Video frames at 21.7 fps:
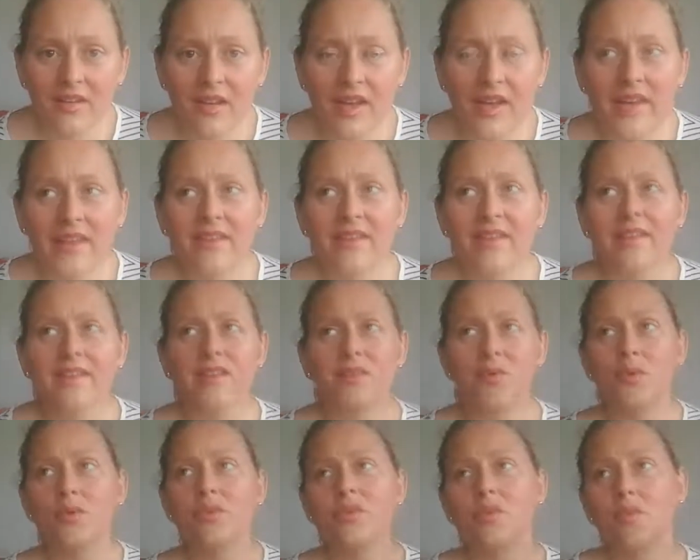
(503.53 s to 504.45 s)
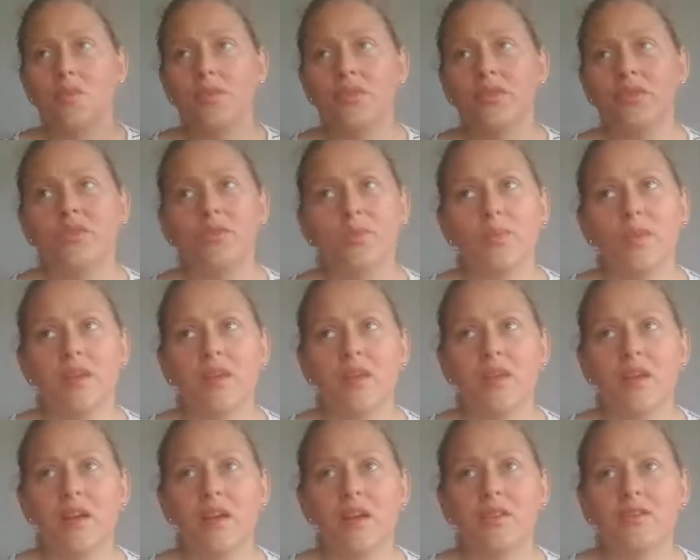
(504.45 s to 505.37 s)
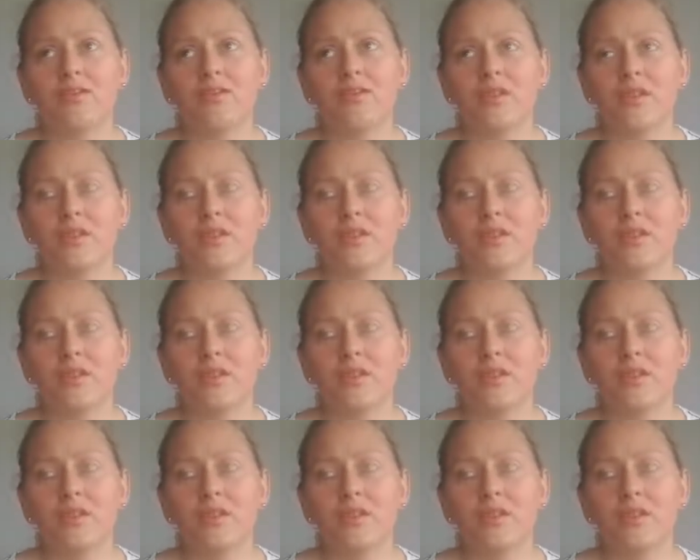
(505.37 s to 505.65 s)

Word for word: and there was a period of my life